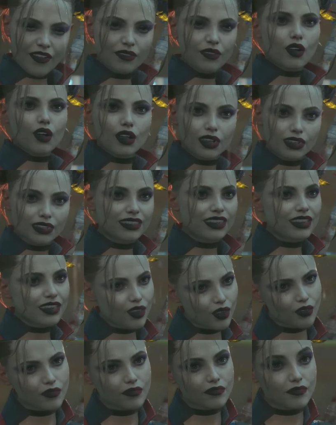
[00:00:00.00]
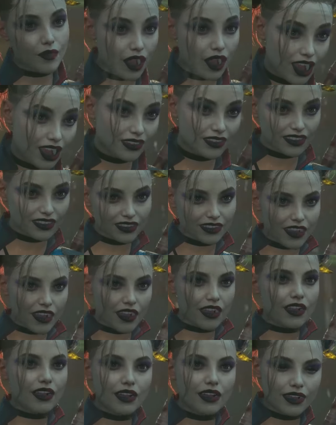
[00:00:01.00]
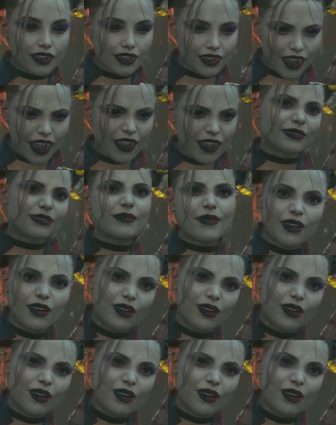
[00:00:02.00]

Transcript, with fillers: never was too bright. Get